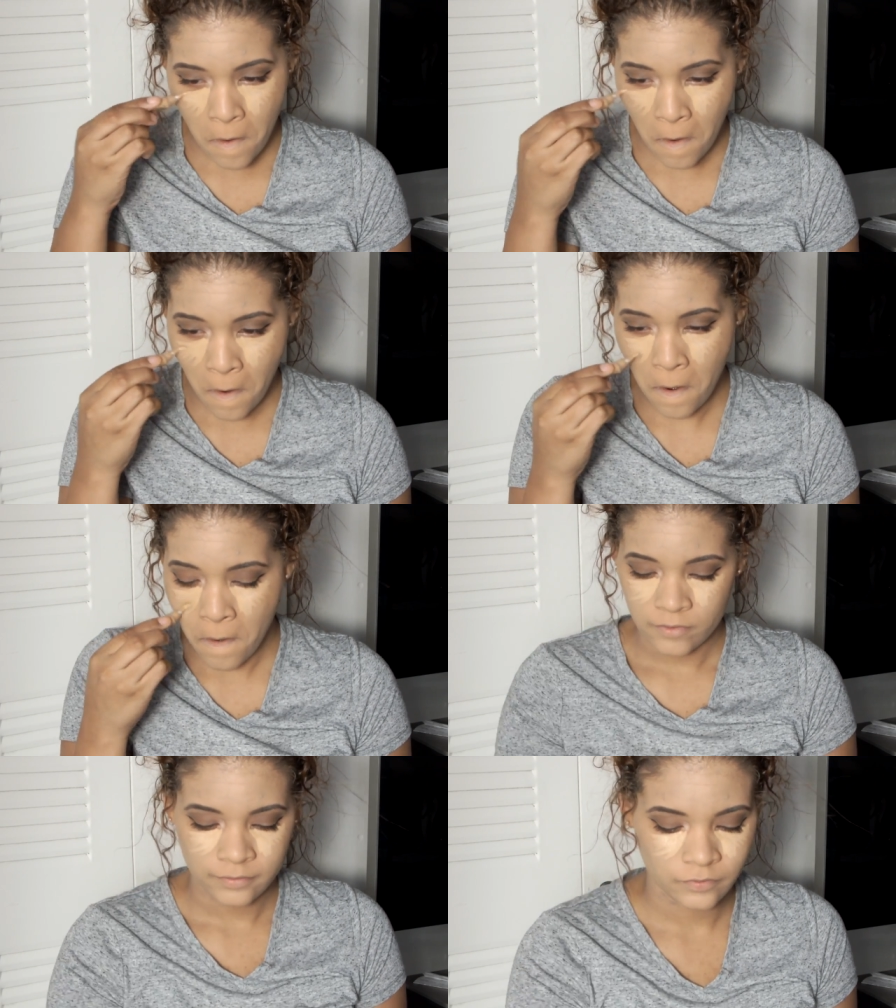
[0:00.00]
All
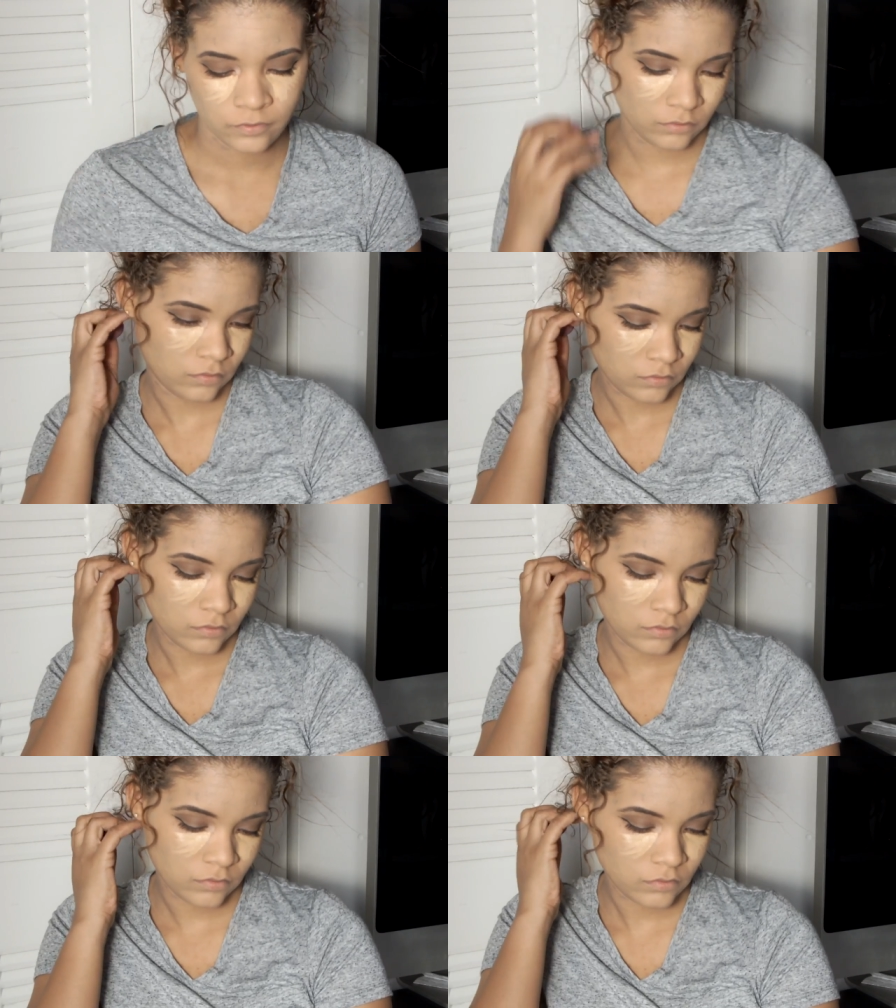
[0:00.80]
right,
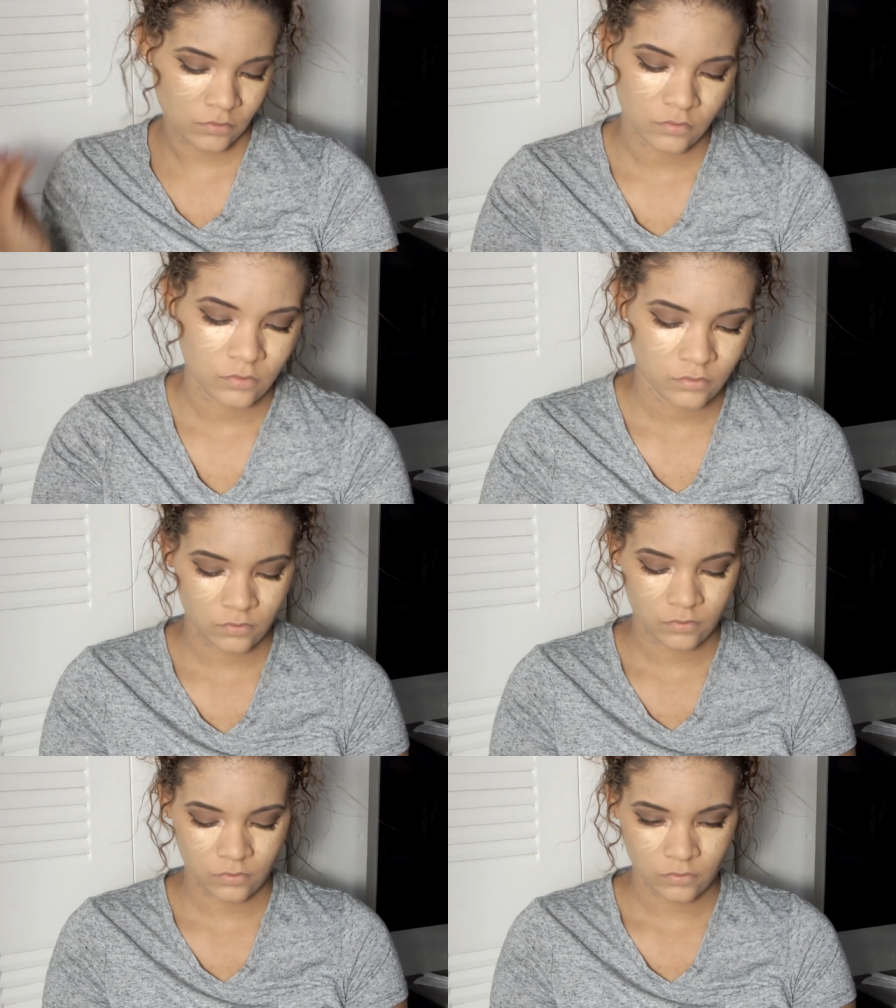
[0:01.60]

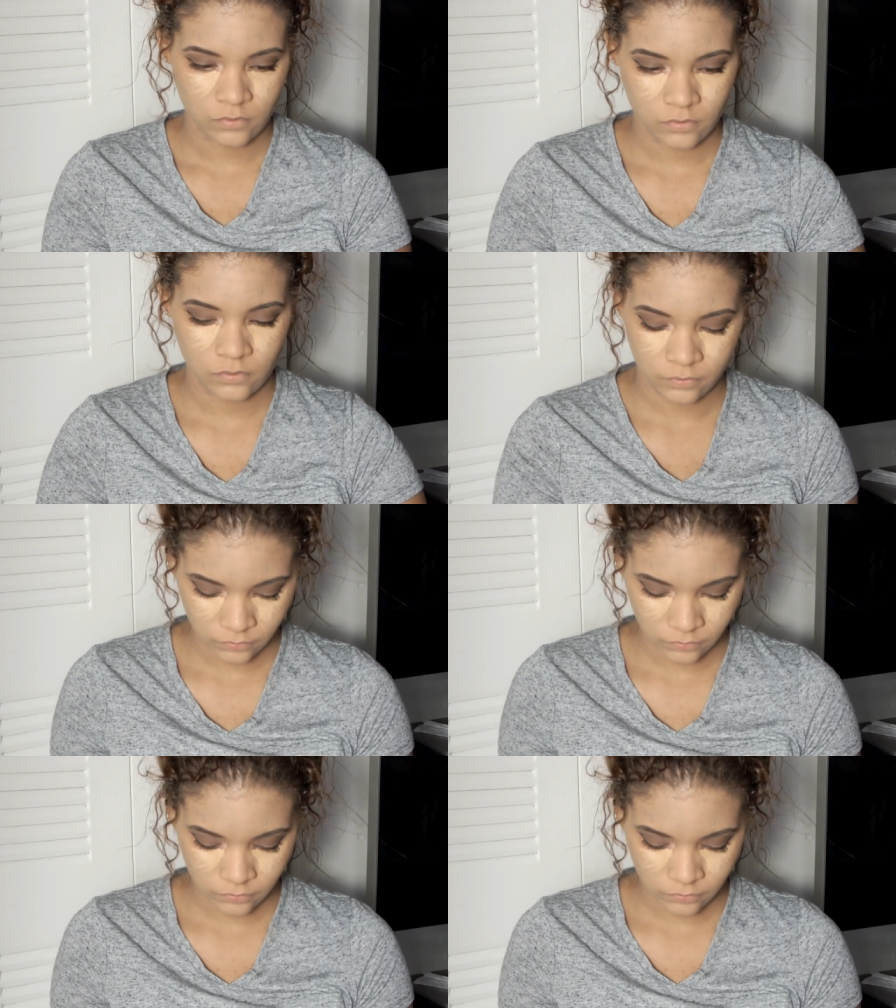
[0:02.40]
this is some new